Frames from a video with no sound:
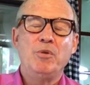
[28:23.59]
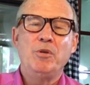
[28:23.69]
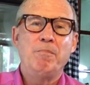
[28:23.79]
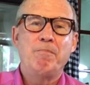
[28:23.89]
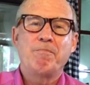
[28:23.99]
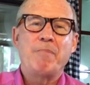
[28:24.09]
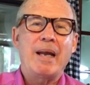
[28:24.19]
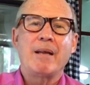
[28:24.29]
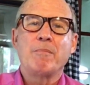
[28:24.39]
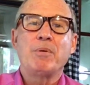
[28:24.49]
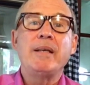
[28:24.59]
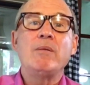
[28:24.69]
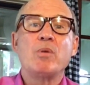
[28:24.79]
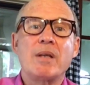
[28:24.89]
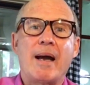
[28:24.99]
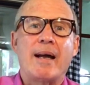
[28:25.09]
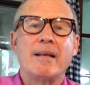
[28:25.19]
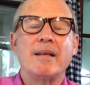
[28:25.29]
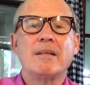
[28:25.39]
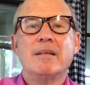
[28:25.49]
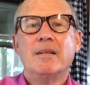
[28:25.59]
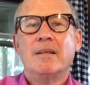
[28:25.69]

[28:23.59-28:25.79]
you beg and plead with God that